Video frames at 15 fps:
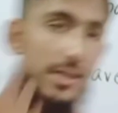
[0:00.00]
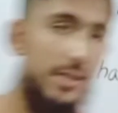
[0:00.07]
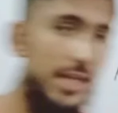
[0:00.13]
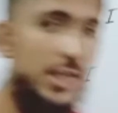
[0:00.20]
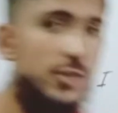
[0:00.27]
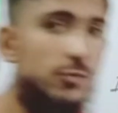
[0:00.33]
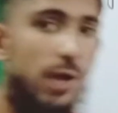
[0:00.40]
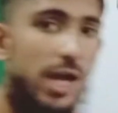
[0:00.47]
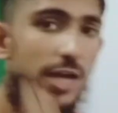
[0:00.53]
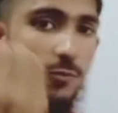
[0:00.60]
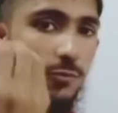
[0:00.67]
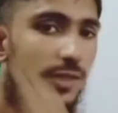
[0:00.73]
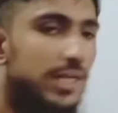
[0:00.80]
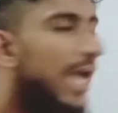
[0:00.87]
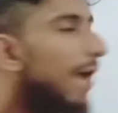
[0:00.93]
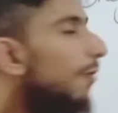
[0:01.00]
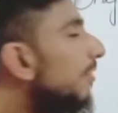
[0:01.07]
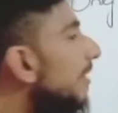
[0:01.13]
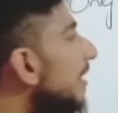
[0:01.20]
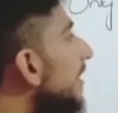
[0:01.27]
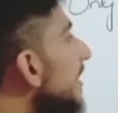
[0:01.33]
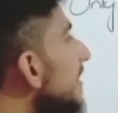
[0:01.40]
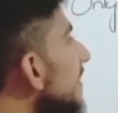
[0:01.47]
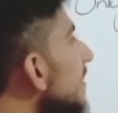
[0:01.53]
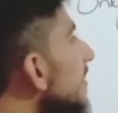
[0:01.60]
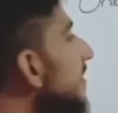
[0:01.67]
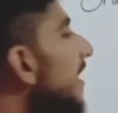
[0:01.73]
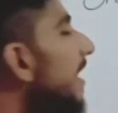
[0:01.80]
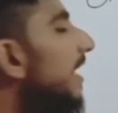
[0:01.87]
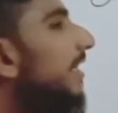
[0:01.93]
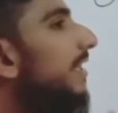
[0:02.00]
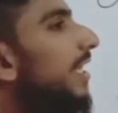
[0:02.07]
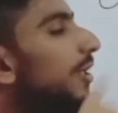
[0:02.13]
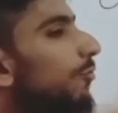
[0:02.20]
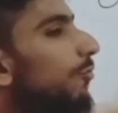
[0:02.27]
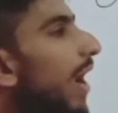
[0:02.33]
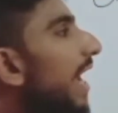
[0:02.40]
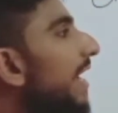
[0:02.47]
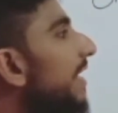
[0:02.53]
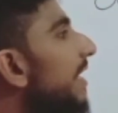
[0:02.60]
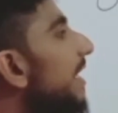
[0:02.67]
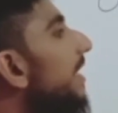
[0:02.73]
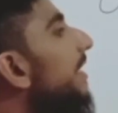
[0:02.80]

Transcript: That's why we have discussed that why